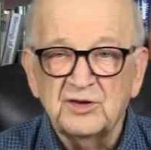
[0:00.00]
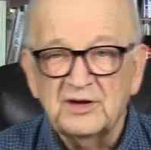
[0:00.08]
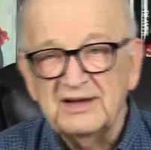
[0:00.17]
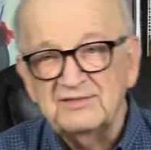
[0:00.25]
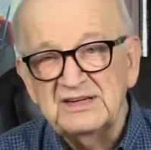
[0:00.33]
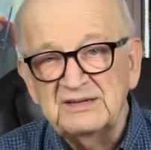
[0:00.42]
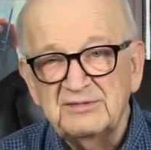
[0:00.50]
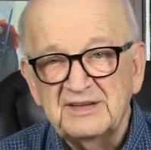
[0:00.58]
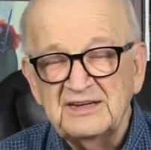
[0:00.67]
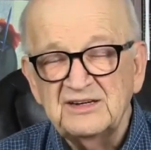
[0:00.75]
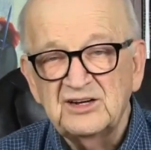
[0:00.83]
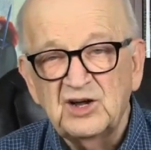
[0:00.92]
don't have
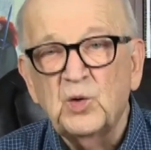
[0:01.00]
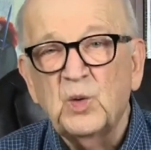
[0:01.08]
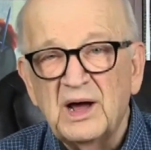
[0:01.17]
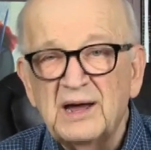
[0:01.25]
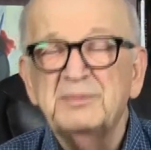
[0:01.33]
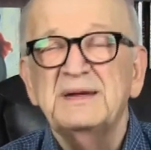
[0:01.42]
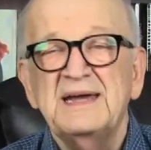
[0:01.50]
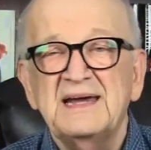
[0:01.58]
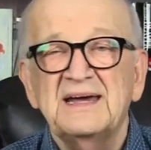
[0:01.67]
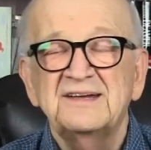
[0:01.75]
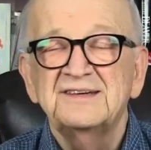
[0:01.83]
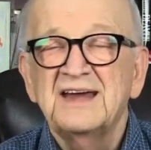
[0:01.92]
anything to go up
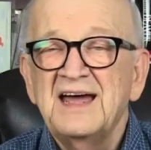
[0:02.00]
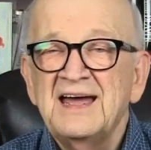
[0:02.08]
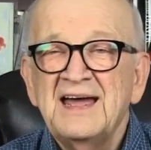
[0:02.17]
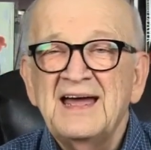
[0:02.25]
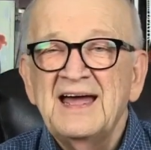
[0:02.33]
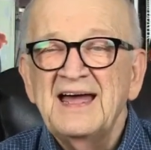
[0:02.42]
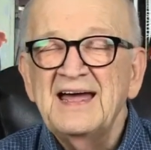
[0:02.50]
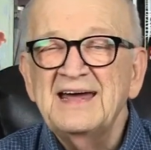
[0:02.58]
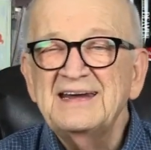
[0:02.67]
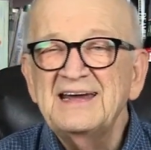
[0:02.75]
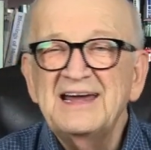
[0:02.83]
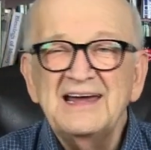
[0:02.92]
against.
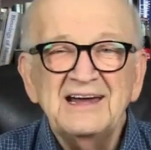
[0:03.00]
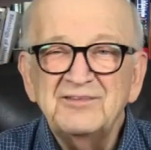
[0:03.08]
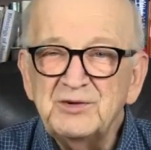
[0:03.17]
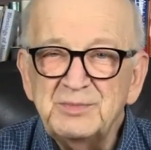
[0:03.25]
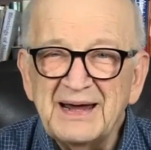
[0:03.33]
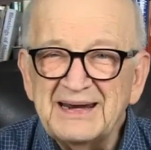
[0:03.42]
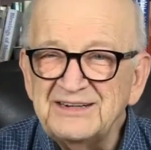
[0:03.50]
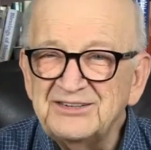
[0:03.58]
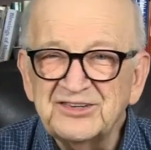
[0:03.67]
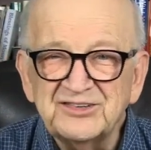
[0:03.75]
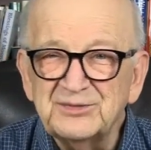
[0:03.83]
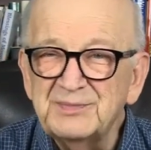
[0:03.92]
And everybody
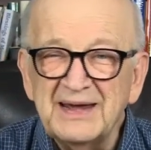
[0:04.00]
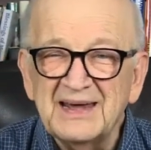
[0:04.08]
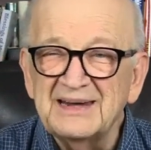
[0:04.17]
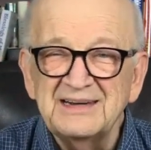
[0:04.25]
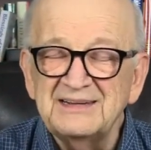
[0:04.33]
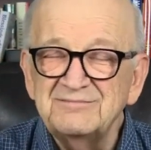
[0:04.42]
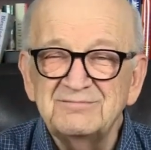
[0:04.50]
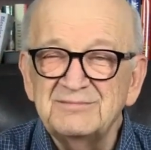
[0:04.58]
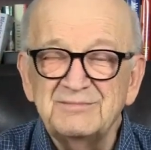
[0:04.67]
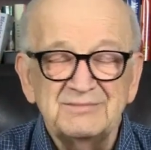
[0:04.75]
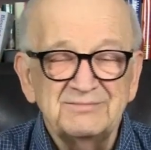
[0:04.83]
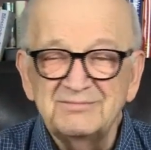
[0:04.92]
just about,
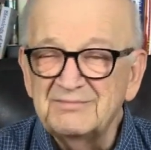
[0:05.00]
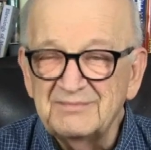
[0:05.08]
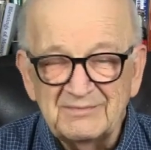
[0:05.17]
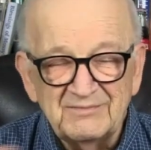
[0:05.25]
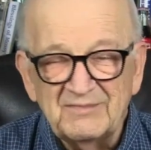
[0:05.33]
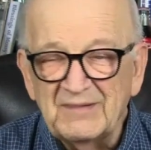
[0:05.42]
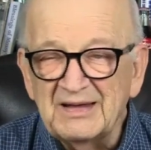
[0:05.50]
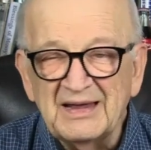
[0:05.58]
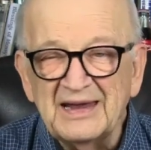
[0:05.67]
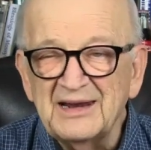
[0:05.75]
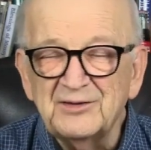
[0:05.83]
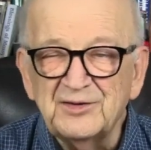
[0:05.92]

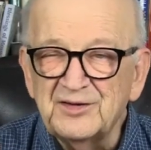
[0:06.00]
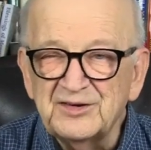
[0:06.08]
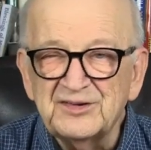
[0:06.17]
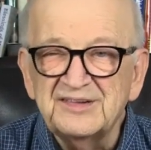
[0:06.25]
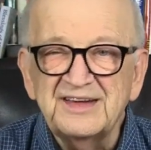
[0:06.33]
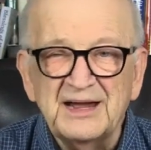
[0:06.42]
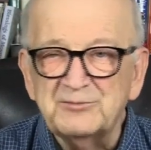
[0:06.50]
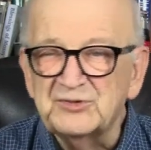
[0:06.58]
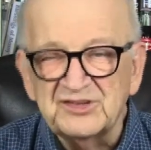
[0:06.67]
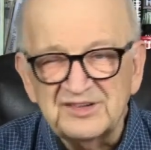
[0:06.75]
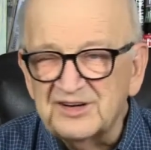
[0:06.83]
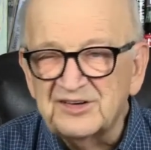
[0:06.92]
I know there are
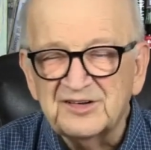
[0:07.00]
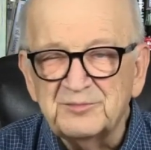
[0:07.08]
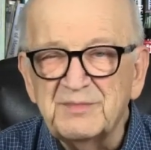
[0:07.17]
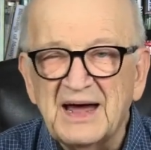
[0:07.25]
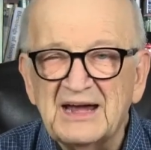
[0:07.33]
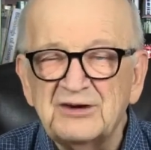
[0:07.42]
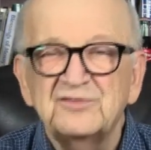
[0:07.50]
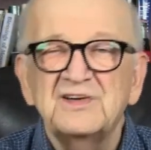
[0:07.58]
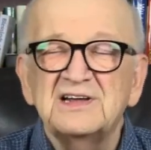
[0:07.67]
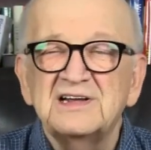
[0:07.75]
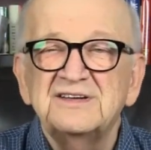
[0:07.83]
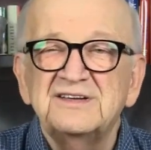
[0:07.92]
exceptions, there's some minor
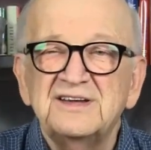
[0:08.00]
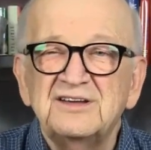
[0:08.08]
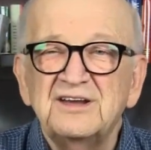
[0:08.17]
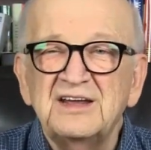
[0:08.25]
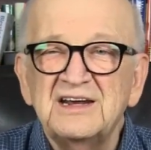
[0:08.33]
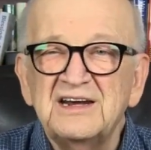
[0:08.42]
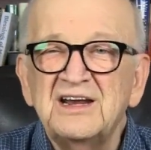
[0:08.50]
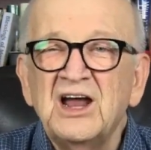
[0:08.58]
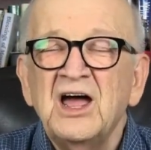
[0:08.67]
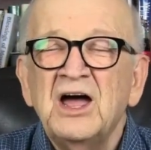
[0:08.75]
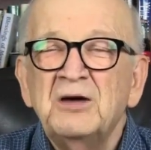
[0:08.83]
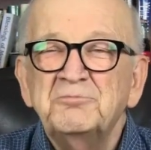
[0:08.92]
villains in it,
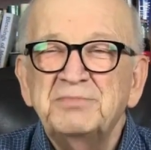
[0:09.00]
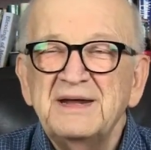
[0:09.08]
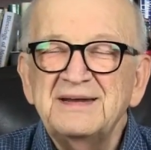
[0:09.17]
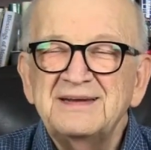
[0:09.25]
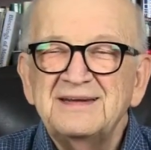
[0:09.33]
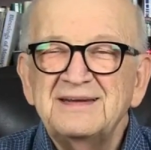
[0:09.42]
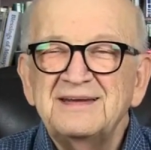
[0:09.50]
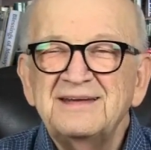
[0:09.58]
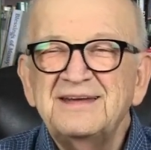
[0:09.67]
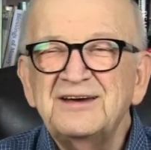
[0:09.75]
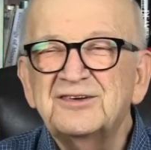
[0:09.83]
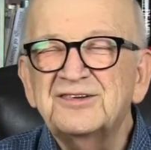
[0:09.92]
but
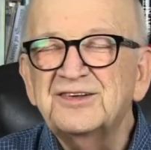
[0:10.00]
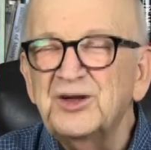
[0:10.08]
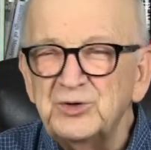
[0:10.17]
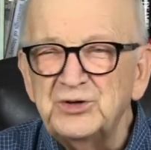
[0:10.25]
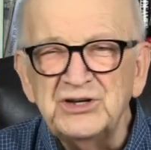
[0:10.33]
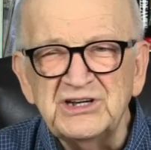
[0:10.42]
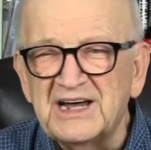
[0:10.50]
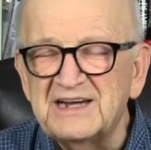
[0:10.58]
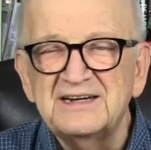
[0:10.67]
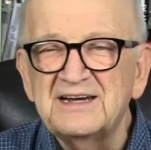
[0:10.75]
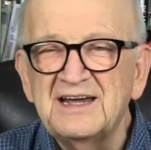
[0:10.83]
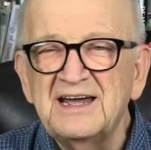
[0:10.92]
they're so good,
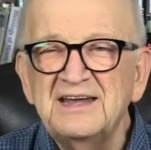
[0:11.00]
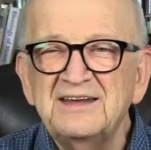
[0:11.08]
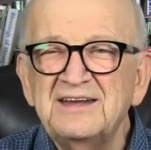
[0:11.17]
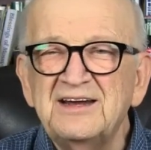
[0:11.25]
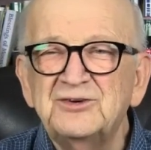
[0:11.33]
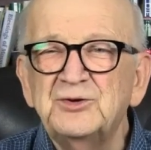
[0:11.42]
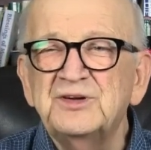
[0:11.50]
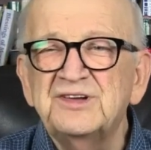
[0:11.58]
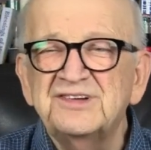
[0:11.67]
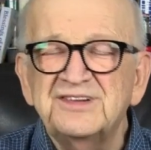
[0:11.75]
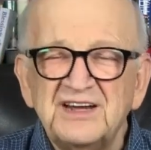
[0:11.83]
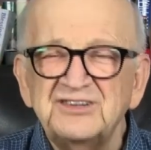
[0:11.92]
and they're doing
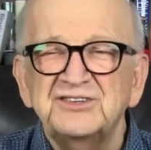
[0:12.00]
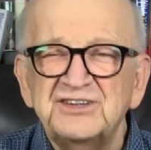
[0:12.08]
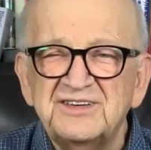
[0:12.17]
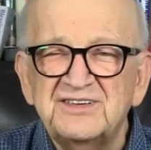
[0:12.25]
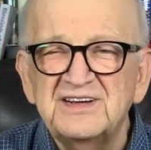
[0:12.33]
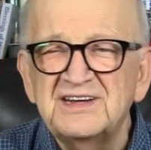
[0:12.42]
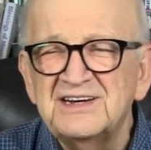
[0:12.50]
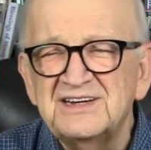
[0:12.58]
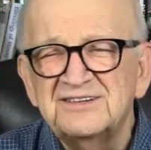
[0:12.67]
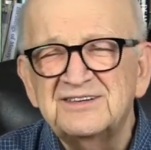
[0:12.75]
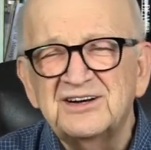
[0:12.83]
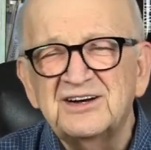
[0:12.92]
such good
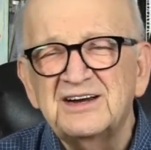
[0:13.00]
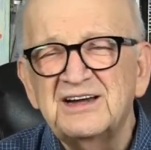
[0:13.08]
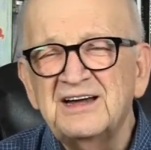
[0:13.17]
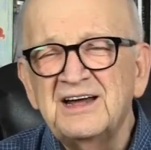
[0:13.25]
things. They're